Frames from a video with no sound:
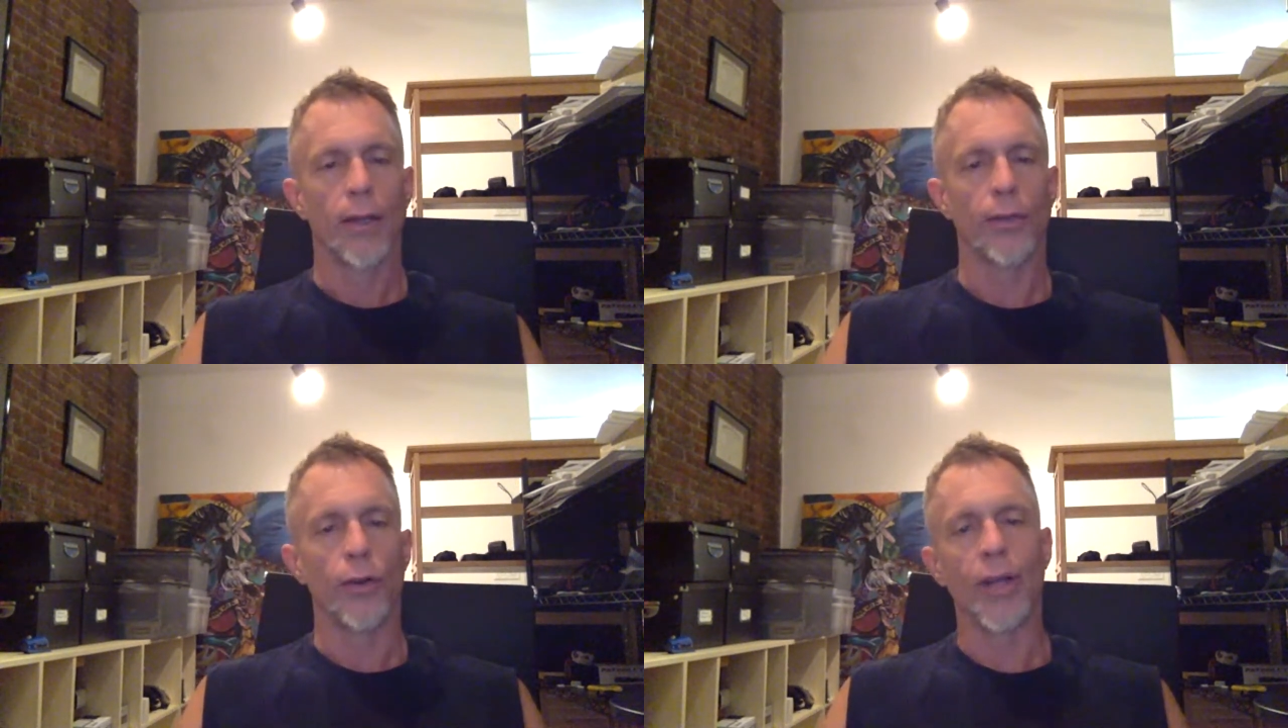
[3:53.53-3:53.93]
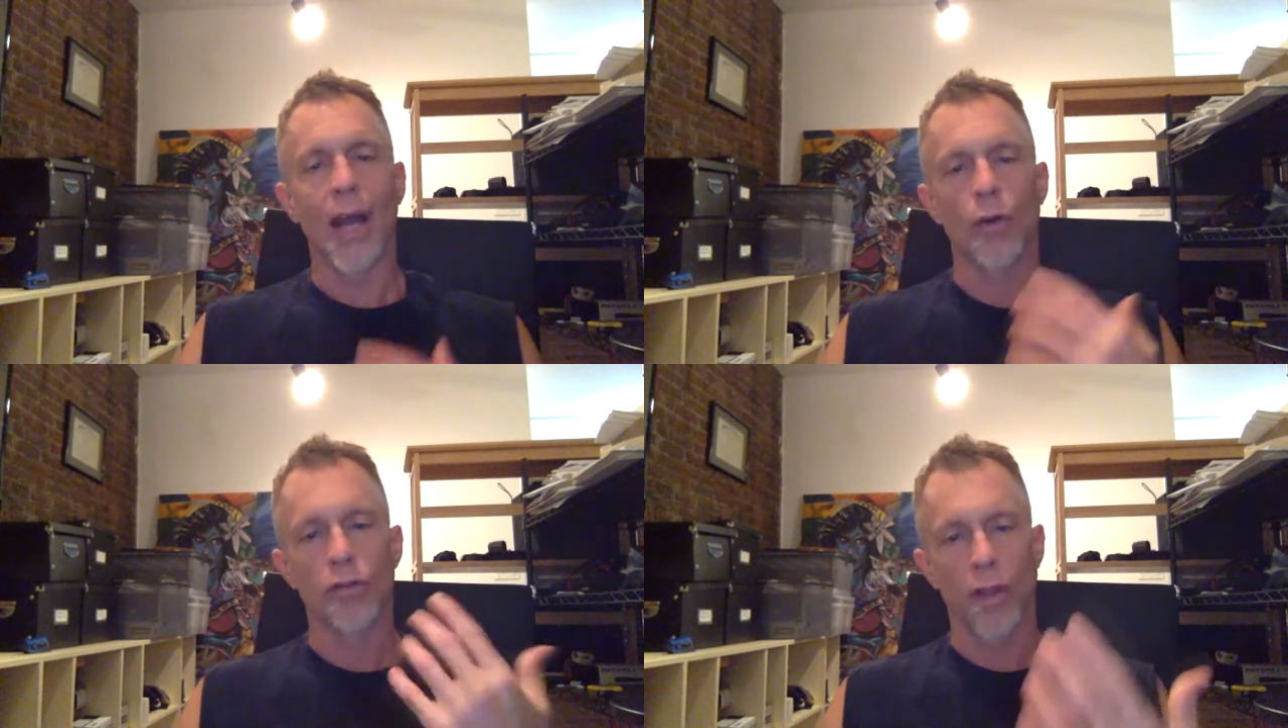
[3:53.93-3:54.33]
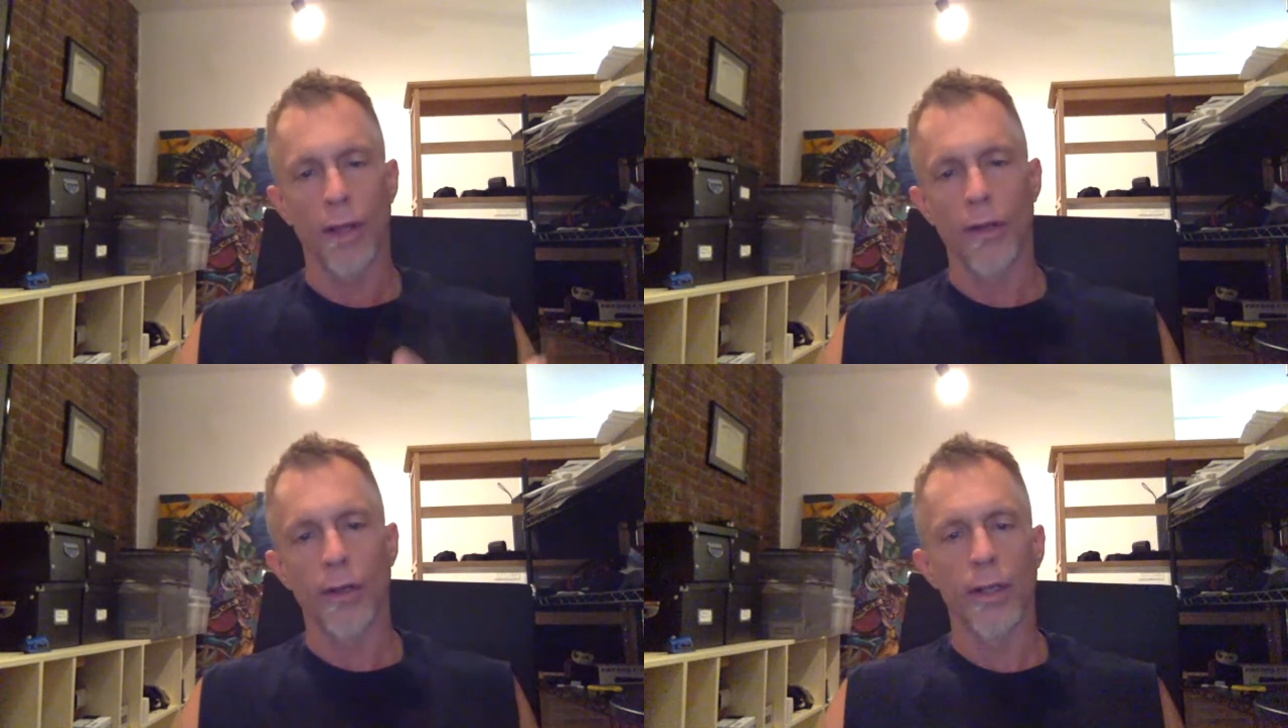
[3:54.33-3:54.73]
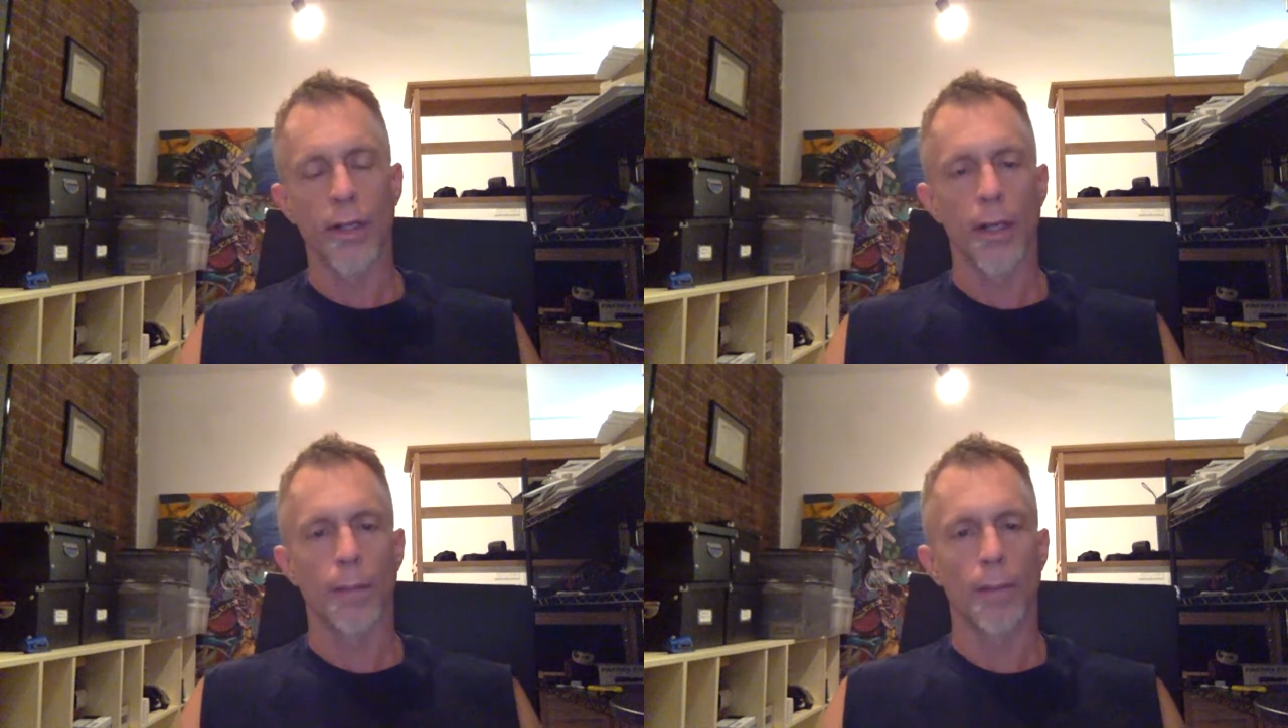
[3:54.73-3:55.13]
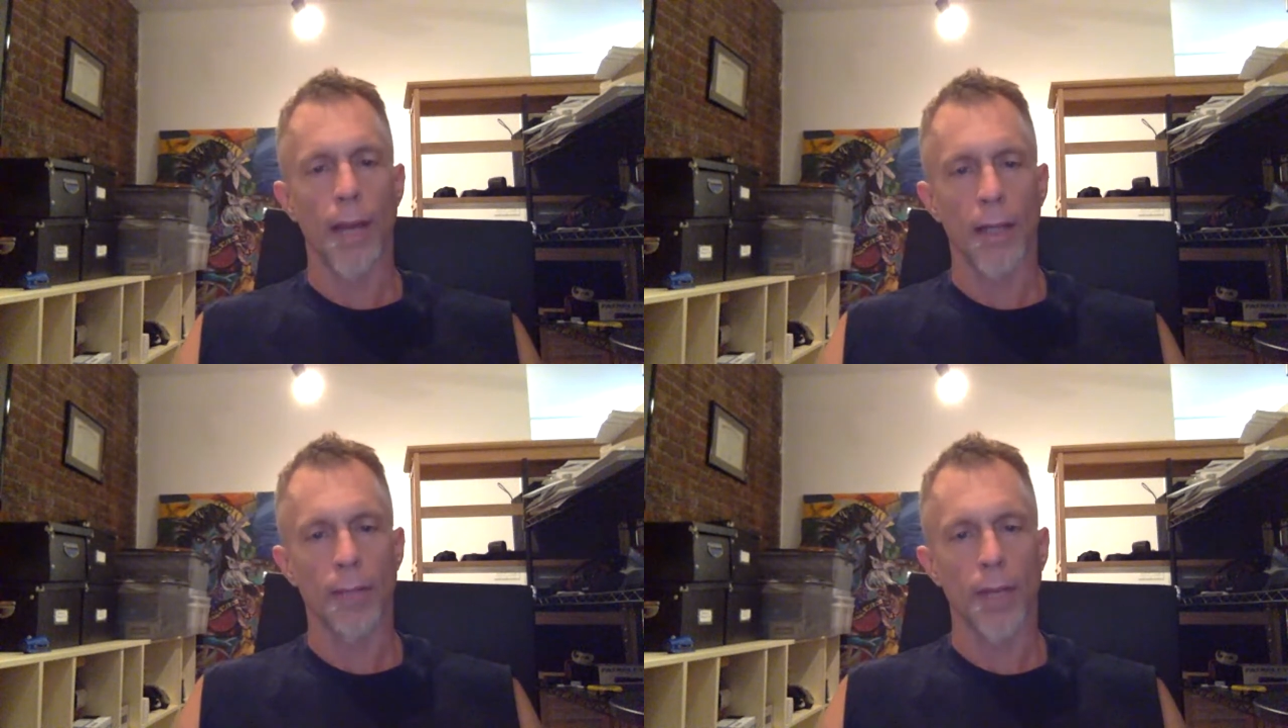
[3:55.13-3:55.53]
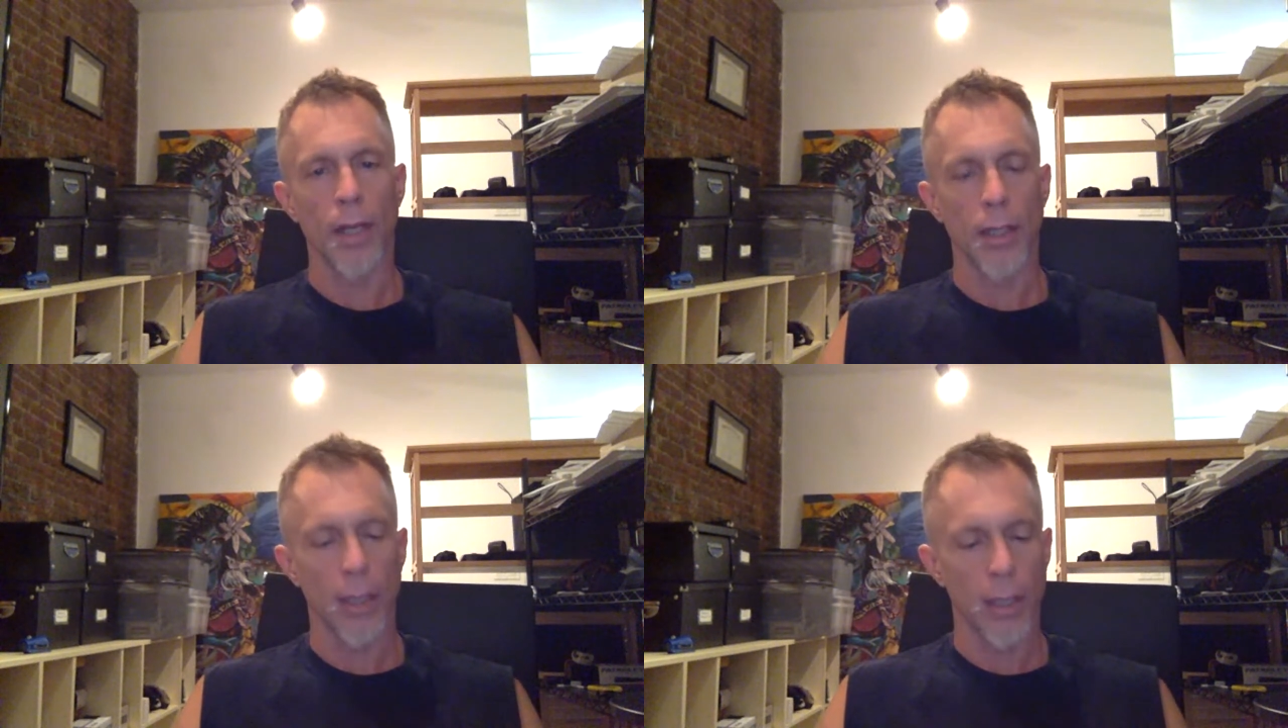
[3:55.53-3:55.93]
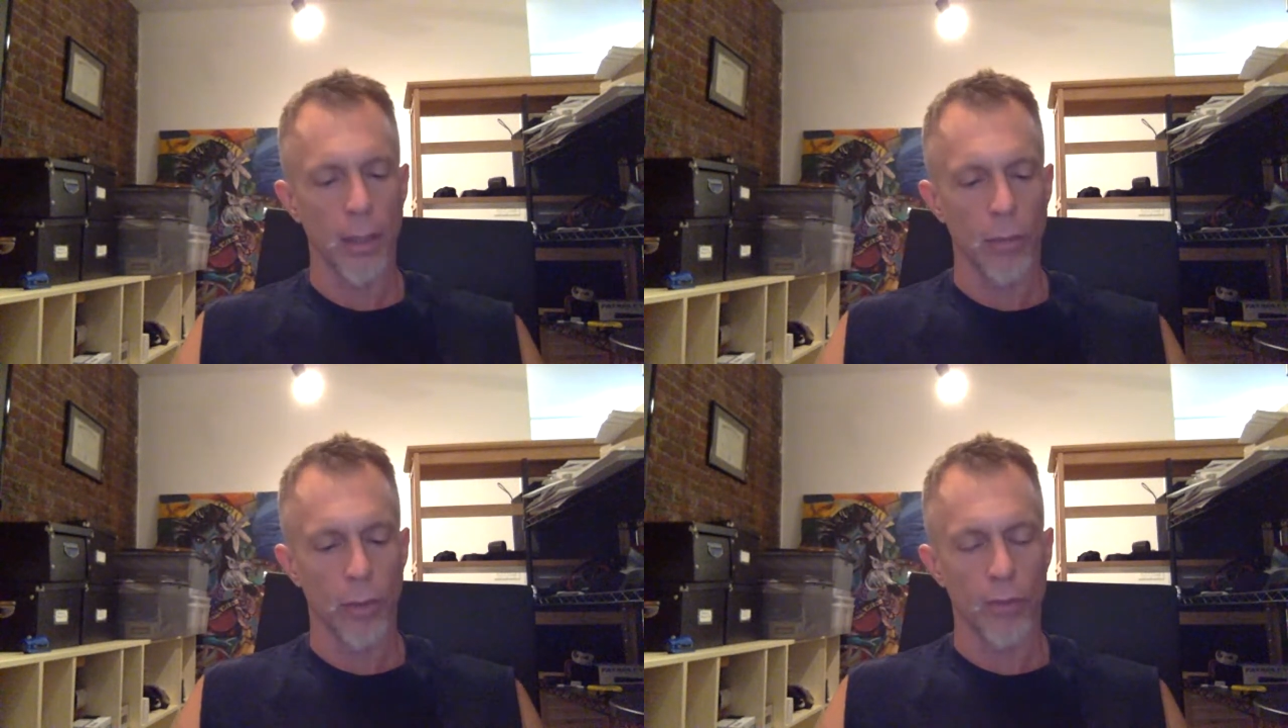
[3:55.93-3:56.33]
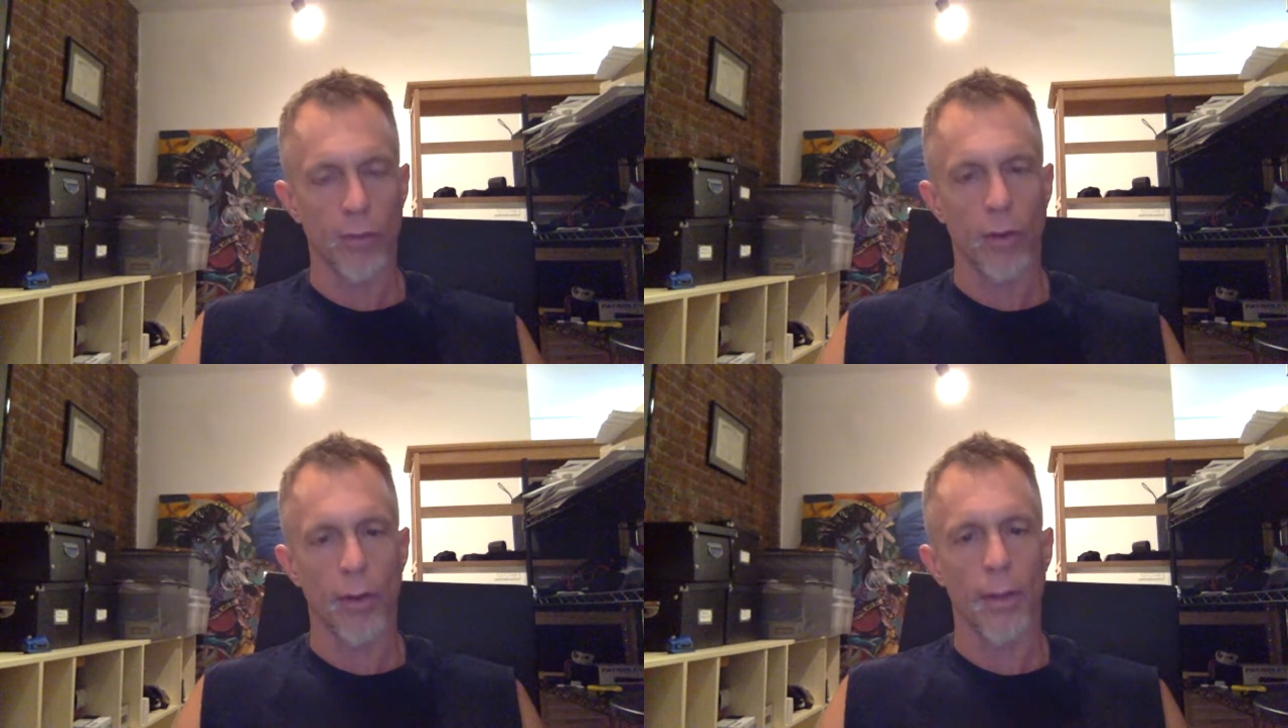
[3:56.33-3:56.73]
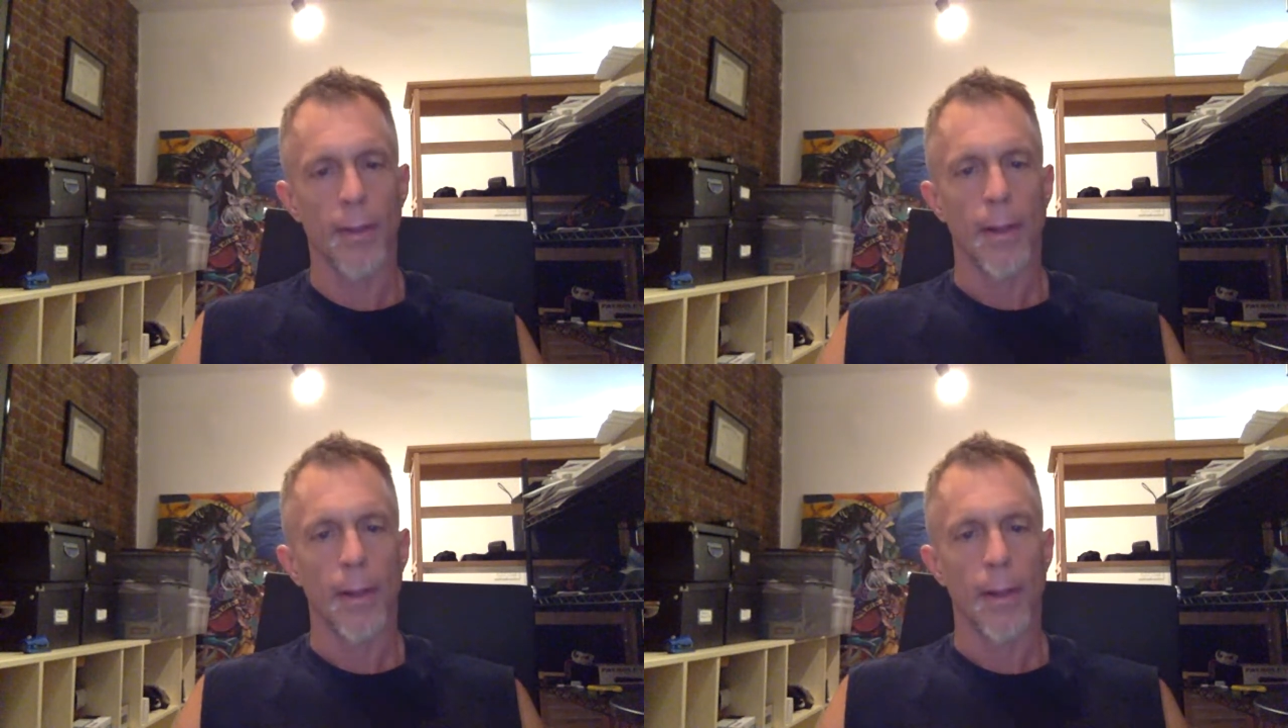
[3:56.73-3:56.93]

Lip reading: 30 hours later, he ended up back in Medellin, where he started.